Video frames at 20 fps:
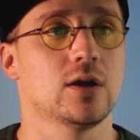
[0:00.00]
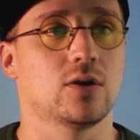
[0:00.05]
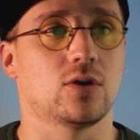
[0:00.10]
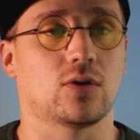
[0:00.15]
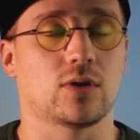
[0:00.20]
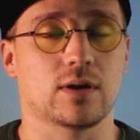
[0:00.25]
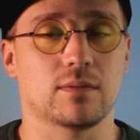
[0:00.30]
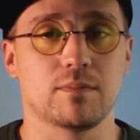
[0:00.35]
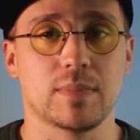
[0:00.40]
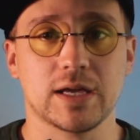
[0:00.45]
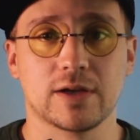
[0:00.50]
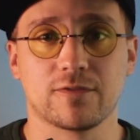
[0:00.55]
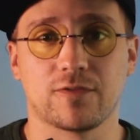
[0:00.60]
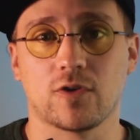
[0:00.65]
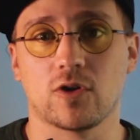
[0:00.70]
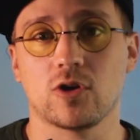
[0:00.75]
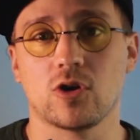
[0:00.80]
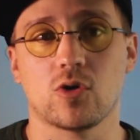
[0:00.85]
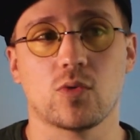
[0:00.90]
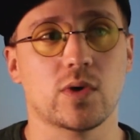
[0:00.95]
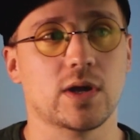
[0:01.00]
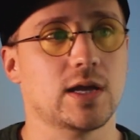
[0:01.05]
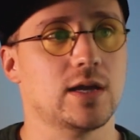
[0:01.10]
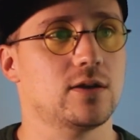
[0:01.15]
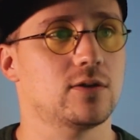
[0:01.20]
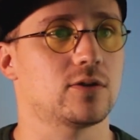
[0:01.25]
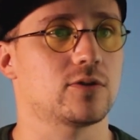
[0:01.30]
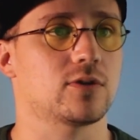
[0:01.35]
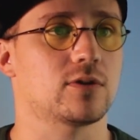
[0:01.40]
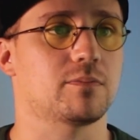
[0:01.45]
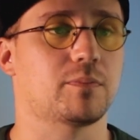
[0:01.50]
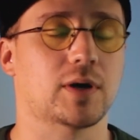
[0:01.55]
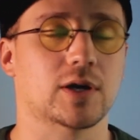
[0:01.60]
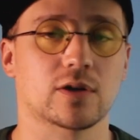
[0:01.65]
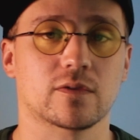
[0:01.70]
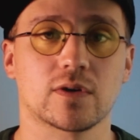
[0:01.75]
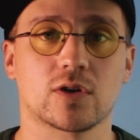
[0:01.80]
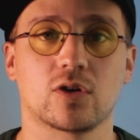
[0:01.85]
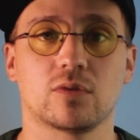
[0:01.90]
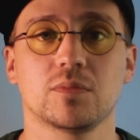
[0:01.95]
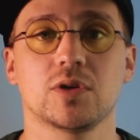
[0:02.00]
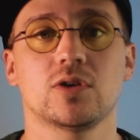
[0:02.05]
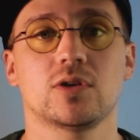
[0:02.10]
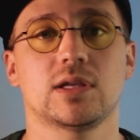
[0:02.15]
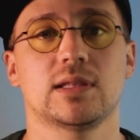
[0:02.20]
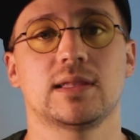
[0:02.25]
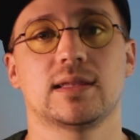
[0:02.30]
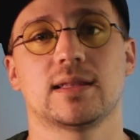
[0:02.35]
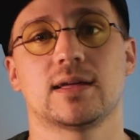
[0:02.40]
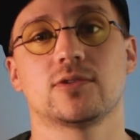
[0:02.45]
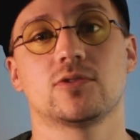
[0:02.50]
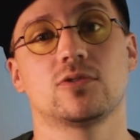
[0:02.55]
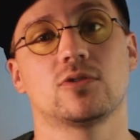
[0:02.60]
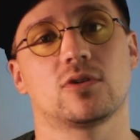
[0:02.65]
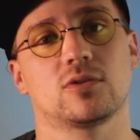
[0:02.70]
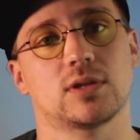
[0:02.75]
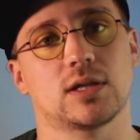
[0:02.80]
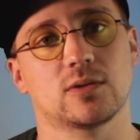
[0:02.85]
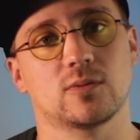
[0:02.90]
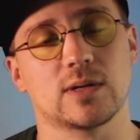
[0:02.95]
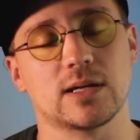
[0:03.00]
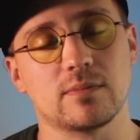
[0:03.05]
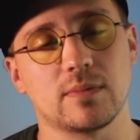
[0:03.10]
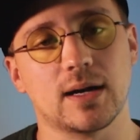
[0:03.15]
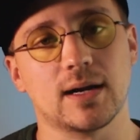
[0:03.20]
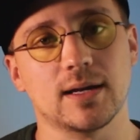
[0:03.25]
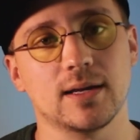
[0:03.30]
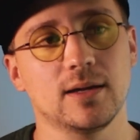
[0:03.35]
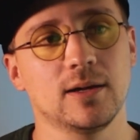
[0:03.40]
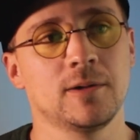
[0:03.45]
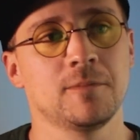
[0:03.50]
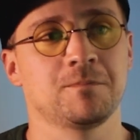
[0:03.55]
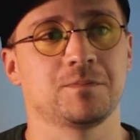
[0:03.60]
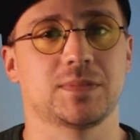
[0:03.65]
or a big following, or you're part of a community that you know that will buy,